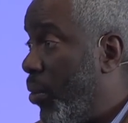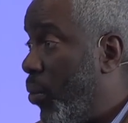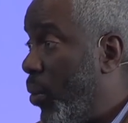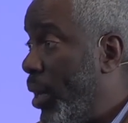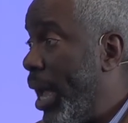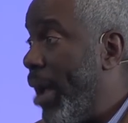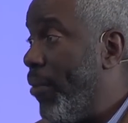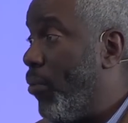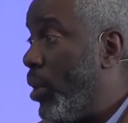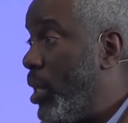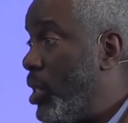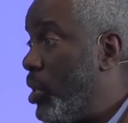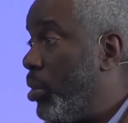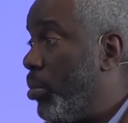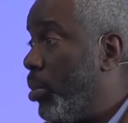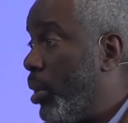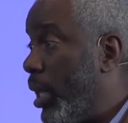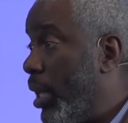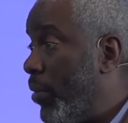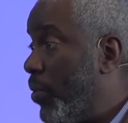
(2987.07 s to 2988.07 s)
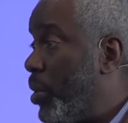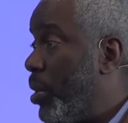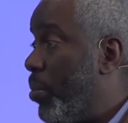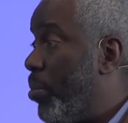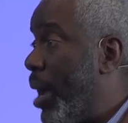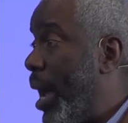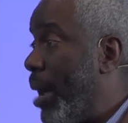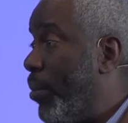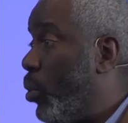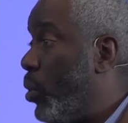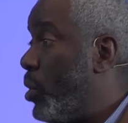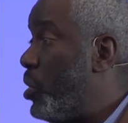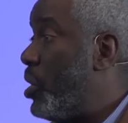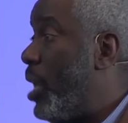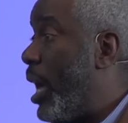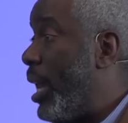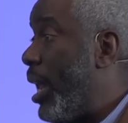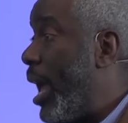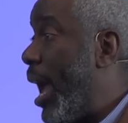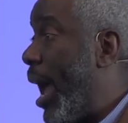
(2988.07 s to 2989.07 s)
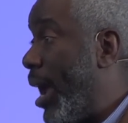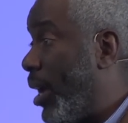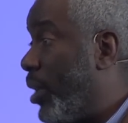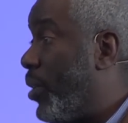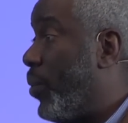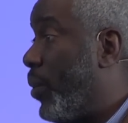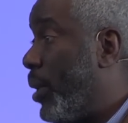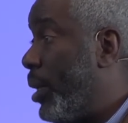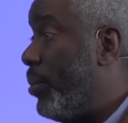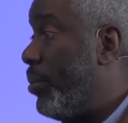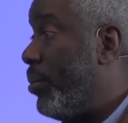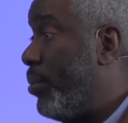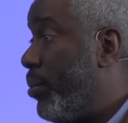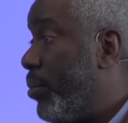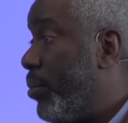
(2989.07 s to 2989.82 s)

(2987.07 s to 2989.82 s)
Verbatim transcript: we have reason to believe that the Bible is not accurate?